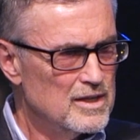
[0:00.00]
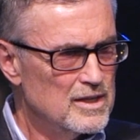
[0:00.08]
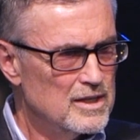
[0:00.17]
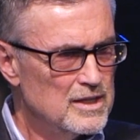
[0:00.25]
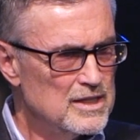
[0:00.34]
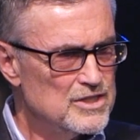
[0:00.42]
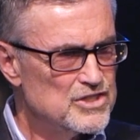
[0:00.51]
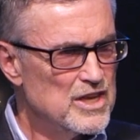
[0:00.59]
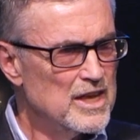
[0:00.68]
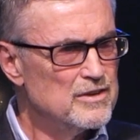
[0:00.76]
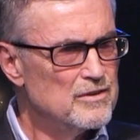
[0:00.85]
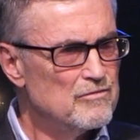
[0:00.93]
He
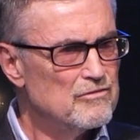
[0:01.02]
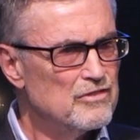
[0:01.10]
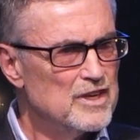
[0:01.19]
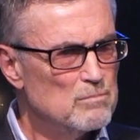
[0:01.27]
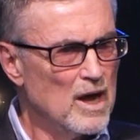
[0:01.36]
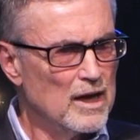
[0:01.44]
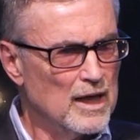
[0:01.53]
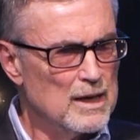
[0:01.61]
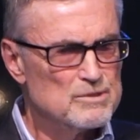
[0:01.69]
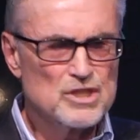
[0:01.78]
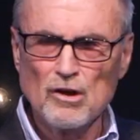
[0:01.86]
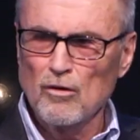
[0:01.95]
said, feed my lambs.
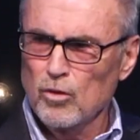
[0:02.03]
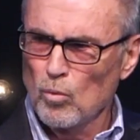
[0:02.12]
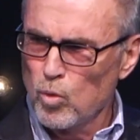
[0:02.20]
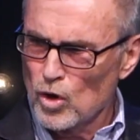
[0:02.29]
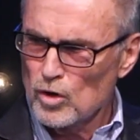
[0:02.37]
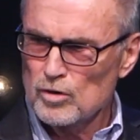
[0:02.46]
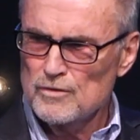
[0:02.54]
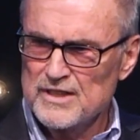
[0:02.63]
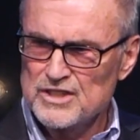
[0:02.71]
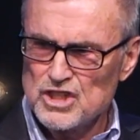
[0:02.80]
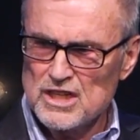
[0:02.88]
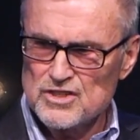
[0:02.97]
You know the word that
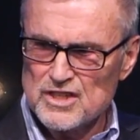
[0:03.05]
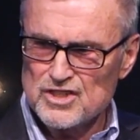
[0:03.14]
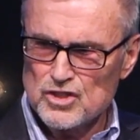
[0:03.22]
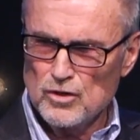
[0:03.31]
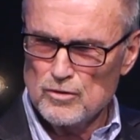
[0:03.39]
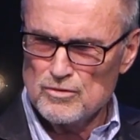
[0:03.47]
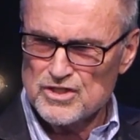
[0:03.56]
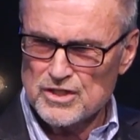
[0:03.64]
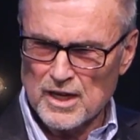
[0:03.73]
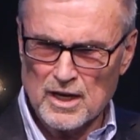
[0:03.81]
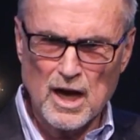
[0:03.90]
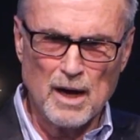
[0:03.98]
Jesus used,
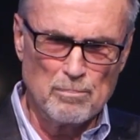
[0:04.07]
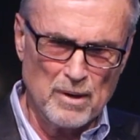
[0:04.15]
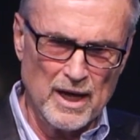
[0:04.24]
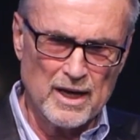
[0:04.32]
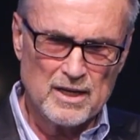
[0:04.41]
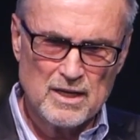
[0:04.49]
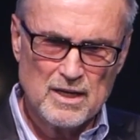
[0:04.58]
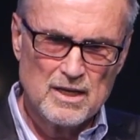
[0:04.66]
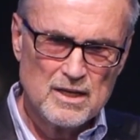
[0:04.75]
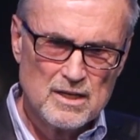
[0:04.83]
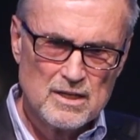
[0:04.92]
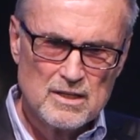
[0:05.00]
agape.
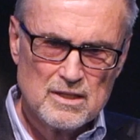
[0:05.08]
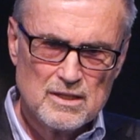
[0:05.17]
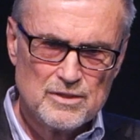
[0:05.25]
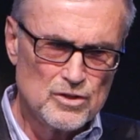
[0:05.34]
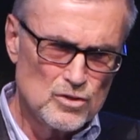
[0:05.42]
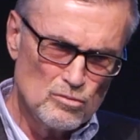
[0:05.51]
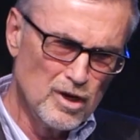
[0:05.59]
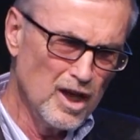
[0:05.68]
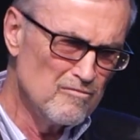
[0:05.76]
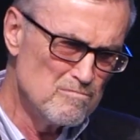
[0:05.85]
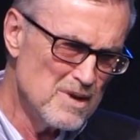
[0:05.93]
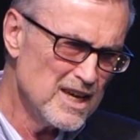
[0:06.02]
Do you love
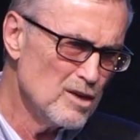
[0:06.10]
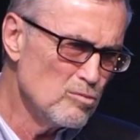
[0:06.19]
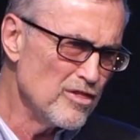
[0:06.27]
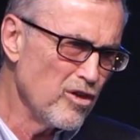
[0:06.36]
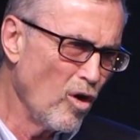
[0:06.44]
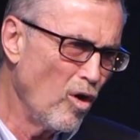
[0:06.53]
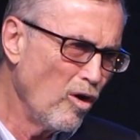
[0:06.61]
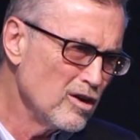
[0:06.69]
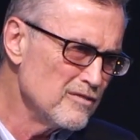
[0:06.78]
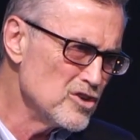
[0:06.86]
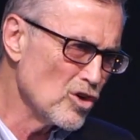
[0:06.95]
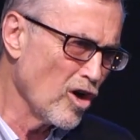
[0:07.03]
me with all of
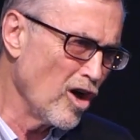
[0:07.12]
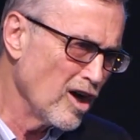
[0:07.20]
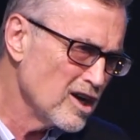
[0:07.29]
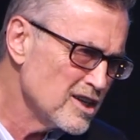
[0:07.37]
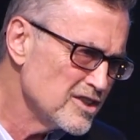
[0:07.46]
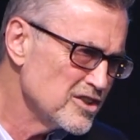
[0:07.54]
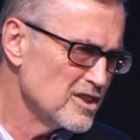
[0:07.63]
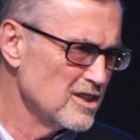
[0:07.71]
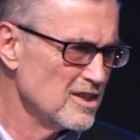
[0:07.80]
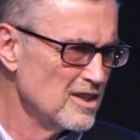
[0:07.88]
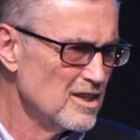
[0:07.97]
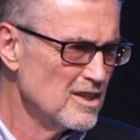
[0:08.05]
your heart?
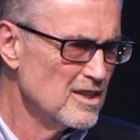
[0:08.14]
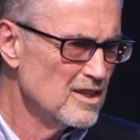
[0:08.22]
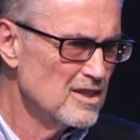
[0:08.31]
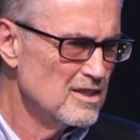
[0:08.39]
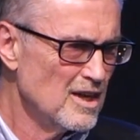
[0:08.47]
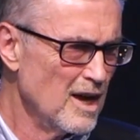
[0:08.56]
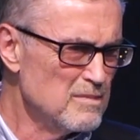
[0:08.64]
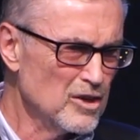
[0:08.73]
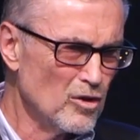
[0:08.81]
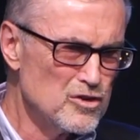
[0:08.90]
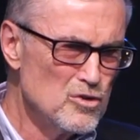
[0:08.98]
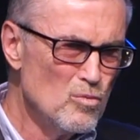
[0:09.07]
I mean, are
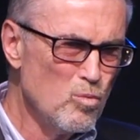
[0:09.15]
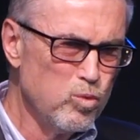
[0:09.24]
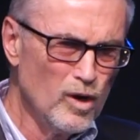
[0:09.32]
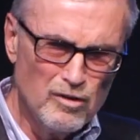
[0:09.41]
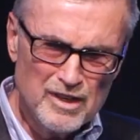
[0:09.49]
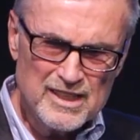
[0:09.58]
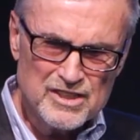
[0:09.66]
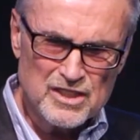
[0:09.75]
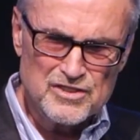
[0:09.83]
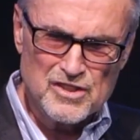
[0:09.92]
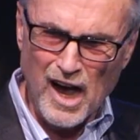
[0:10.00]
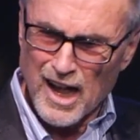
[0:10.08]
you willing to
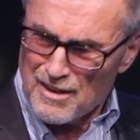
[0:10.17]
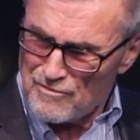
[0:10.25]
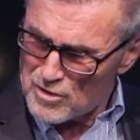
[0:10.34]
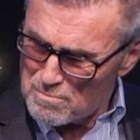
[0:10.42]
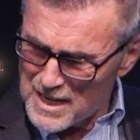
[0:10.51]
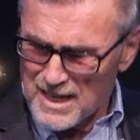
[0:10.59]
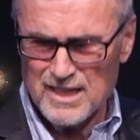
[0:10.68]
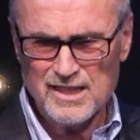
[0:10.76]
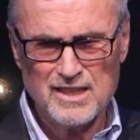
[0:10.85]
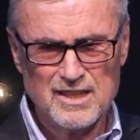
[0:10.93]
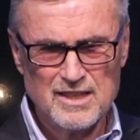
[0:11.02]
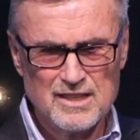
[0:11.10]
die for me?
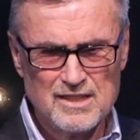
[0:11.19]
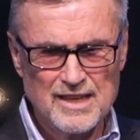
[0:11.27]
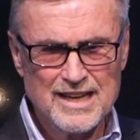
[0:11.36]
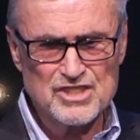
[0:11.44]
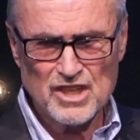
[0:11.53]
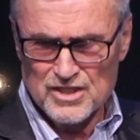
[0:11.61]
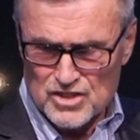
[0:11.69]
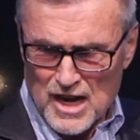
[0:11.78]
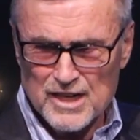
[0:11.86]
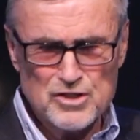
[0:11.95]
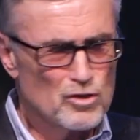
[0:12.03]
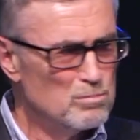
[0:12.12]
That's
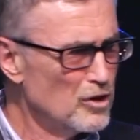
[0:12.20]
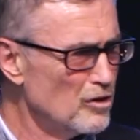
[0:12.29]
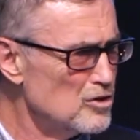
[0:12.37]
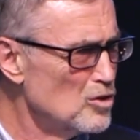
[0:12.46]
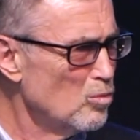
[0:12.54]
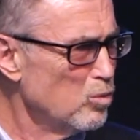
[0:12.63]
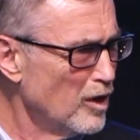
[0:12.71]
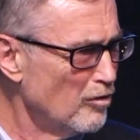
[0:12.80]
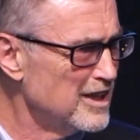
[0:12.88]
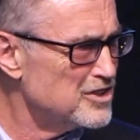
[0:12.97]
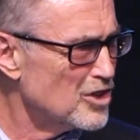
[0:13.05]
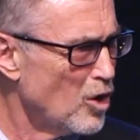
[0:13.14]
conjecture, but are you willing
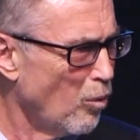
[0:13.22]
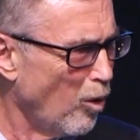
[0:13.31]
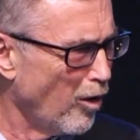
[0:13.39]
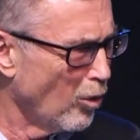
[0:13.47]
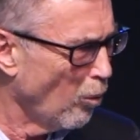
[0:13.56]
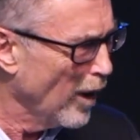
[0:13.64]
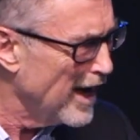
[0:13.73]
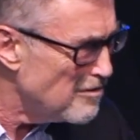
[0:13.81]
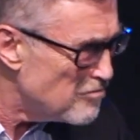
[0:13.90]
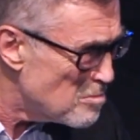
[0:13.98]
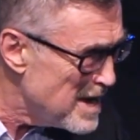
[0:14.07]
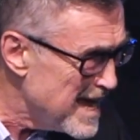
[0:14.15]
to go all the way for
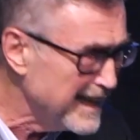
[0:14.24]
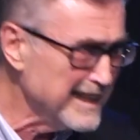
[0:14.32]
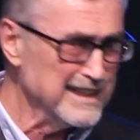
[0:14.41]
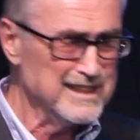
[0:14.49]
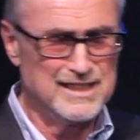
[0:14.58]
me?